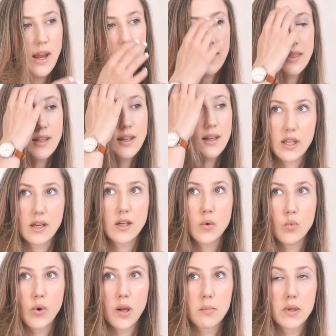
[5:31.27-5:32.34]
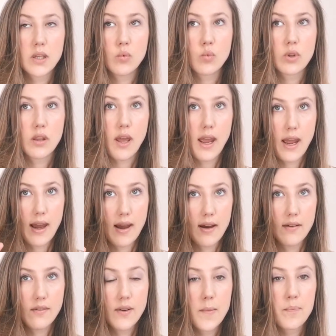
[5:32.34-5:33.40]
I think if young women would
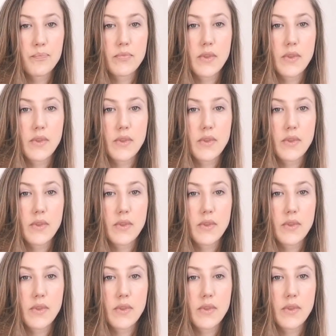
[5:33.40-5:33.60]
have